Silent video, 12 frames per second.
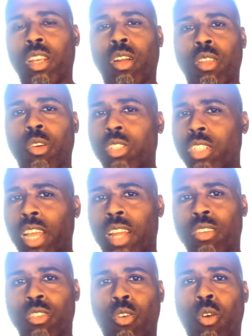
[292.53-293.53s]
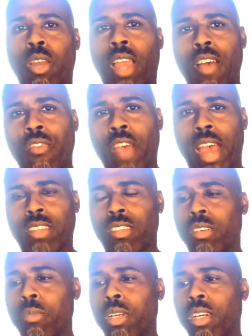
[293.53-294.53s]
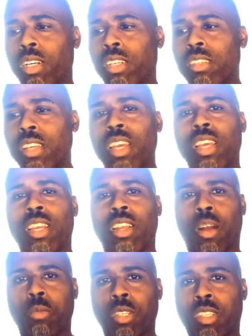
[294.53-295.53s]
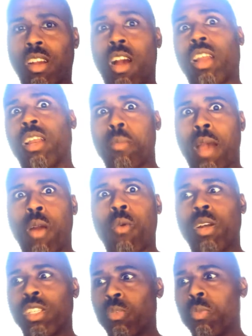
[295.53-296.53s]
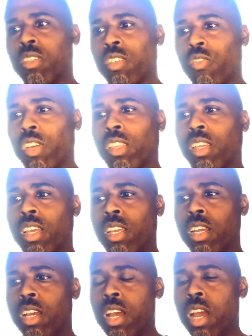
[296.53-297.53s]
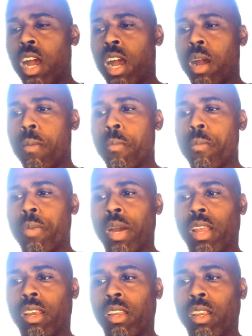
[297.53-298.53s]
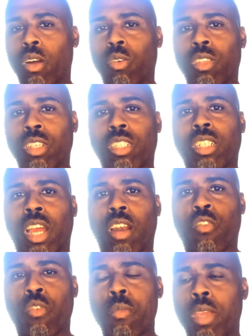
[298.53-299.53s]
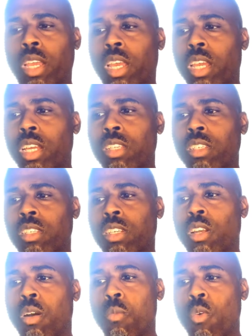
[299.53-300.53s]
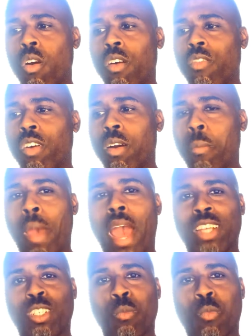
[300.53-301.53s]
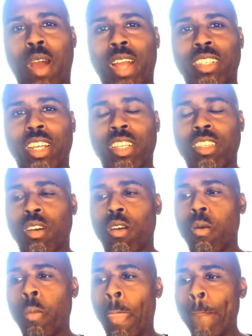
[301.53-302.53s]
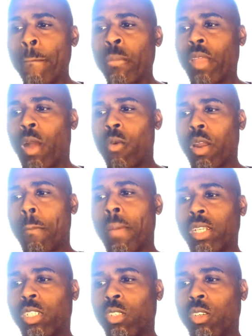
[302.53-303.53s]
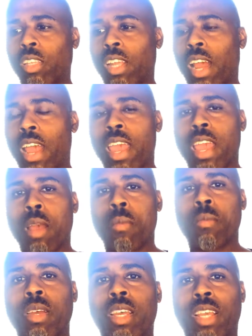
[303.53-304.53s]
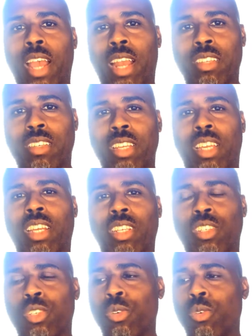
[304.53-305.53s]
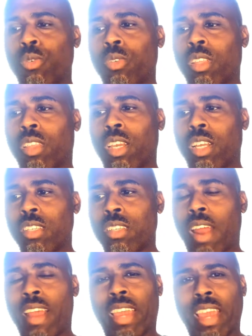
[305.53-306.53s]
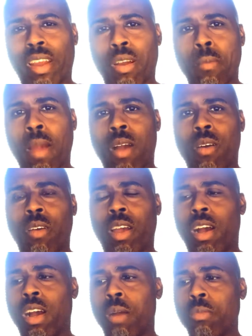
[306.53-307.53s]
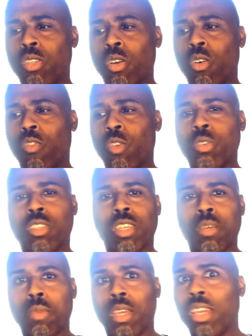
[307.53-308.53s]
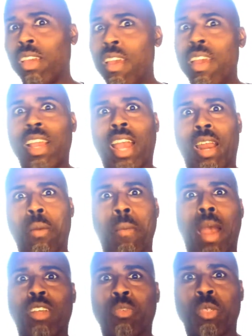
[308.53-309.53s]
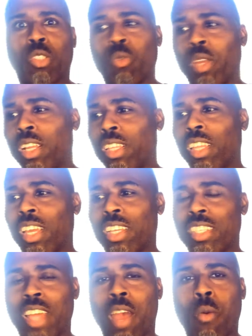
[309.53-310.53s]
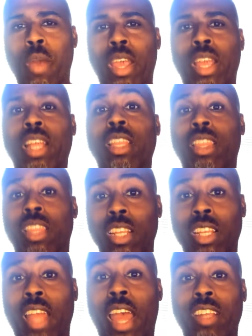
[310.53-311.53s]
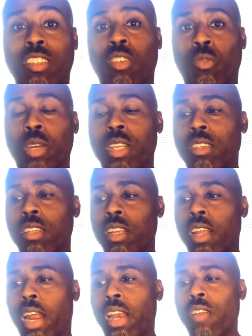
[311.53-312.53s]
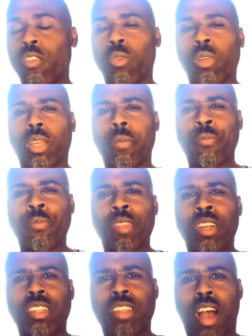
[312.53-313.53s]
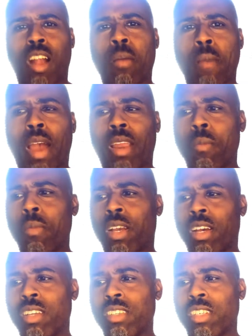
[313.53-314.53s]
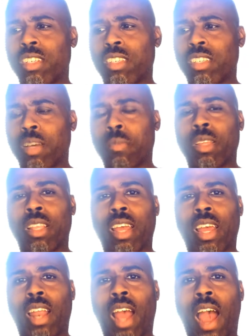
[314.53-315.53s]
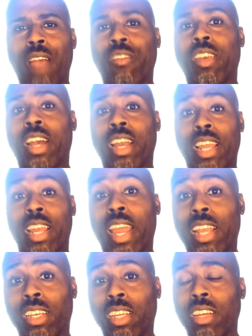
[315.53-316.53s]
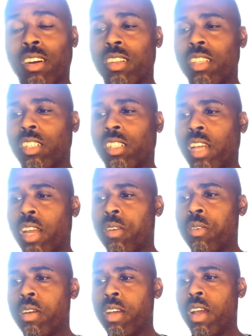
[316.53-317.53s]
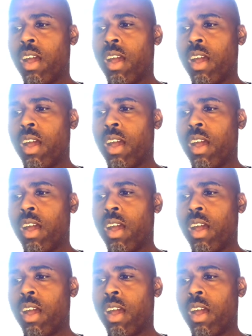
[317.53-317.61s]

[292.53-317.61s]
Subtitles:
Those channels grow a lot faster because, I'm just talking about one specific thing. But this channel for me is more of a passion project. So I want to make sure that I am kind of sticking to the things that I care about. So if you see me kind of bounce between things that way, that is the reason. And I never really talk about it because it's just something that I've done innately on this channel.